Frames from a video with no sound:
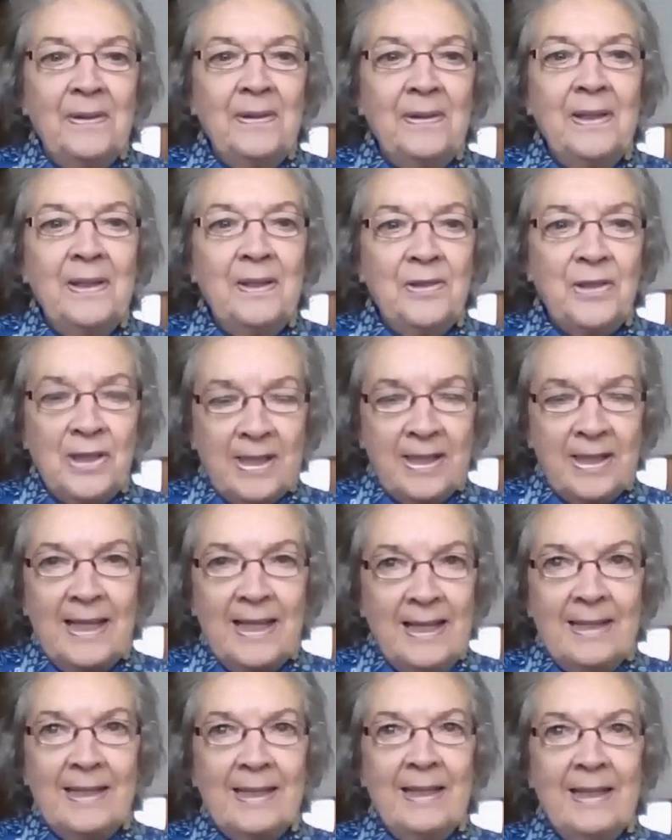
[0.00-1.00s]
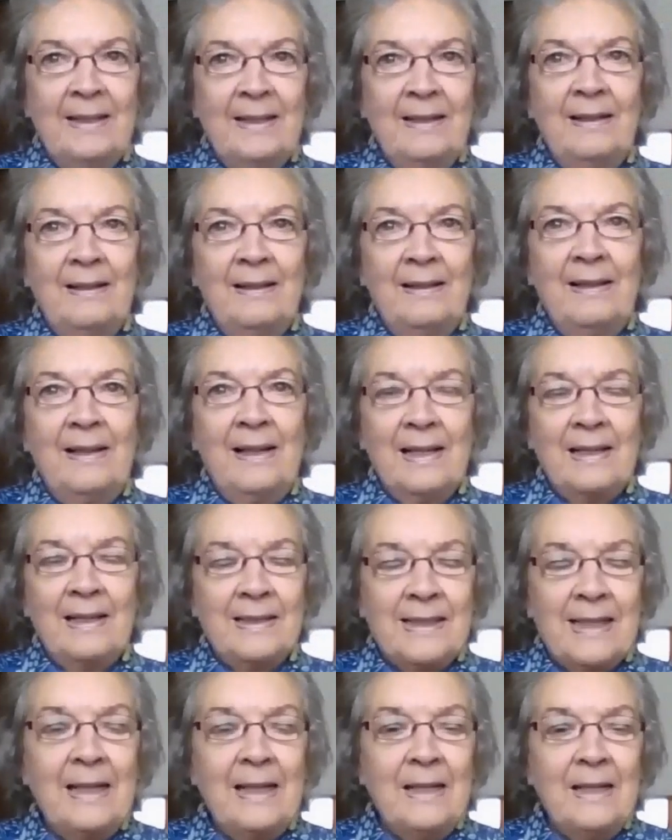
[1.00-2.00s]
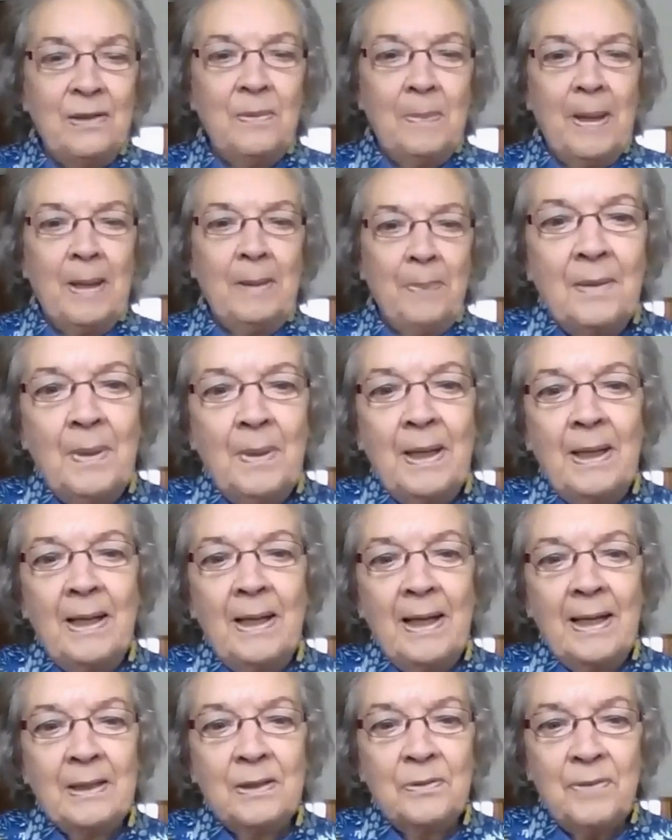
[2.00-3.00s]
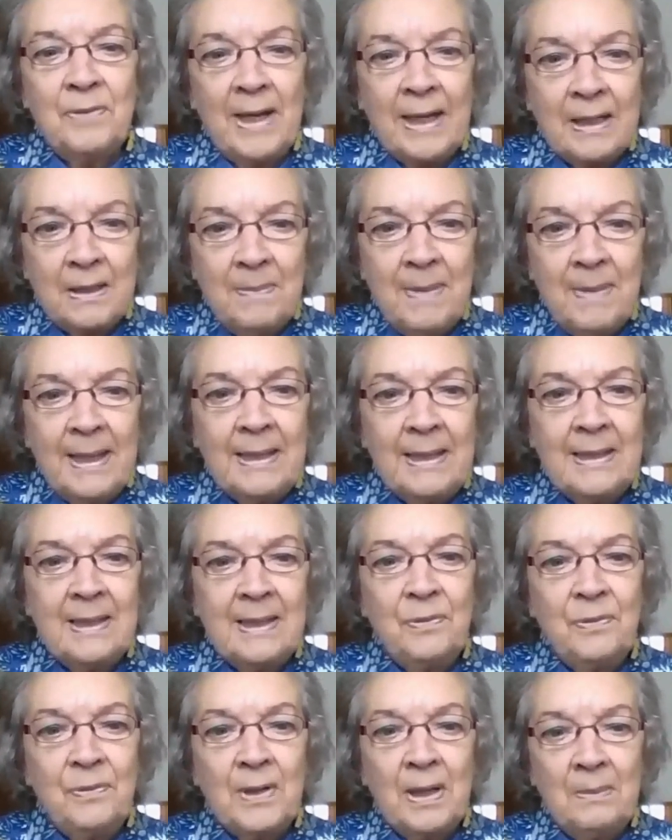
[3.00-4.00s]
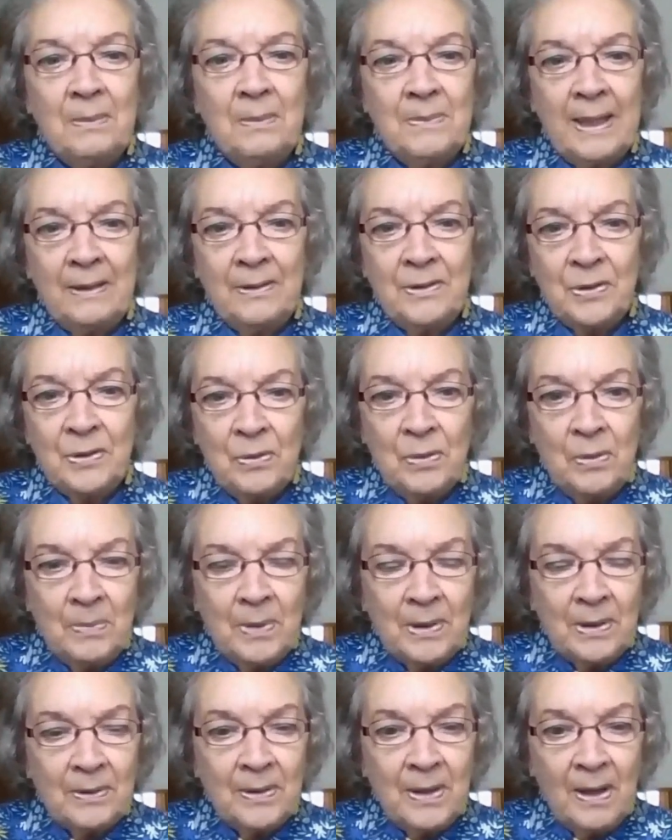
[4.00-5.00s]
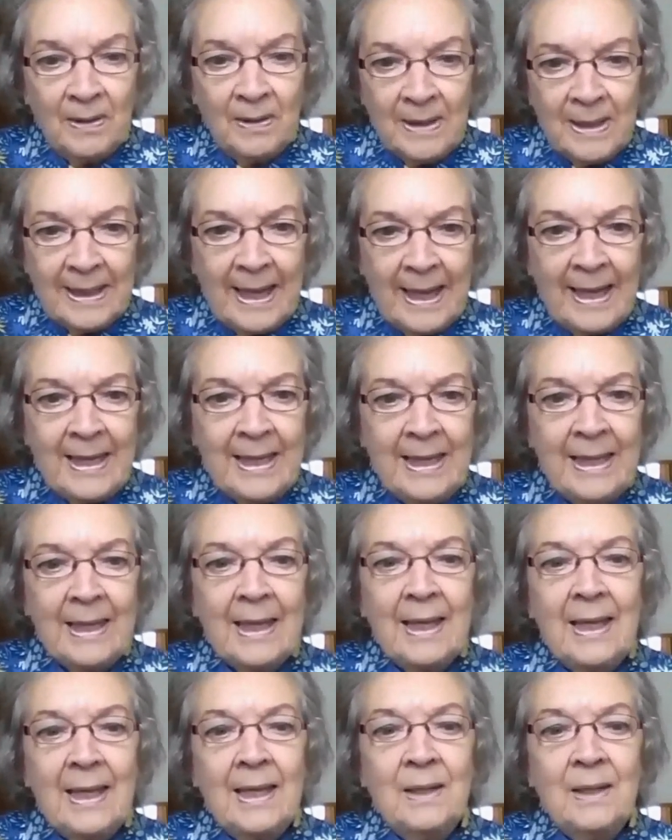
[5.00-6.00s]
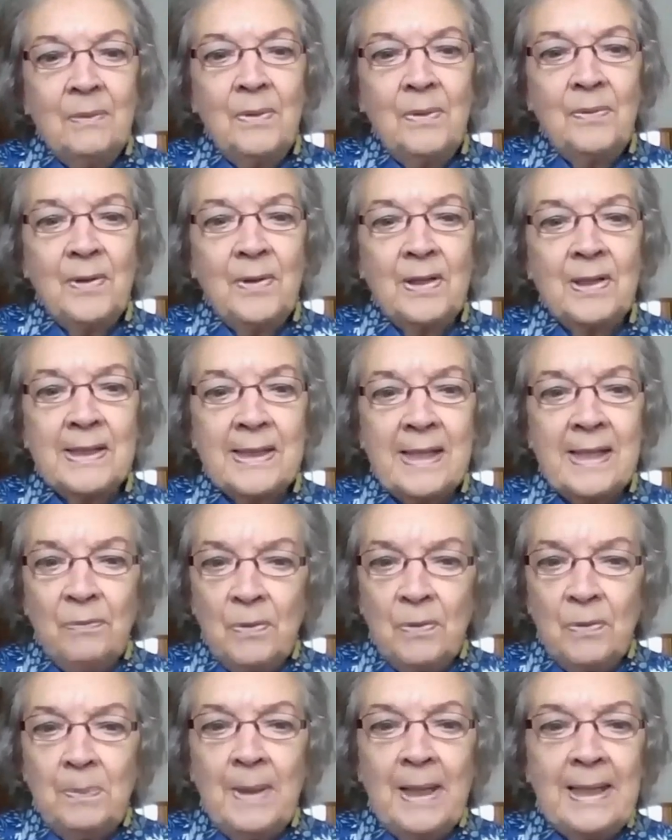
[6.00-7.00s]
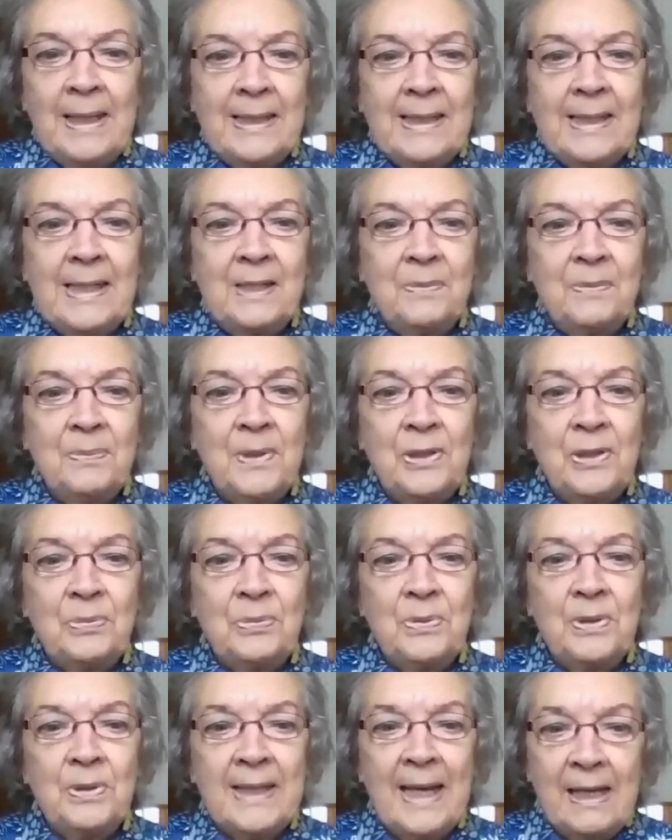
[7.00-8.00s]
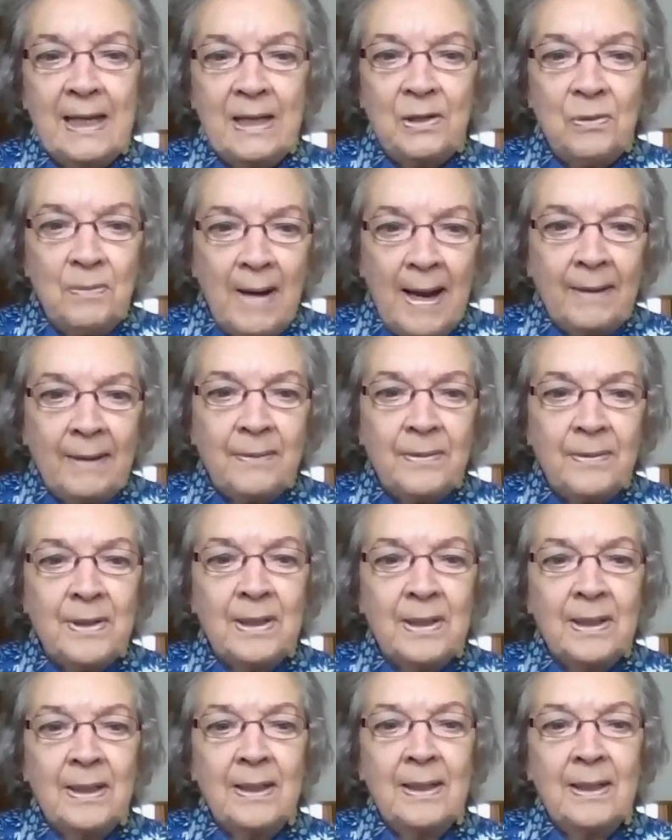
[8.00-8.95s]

they're just things that I could tell you about, but I could recommend if you come down to Cornwall on holiday We've got several places which would take you round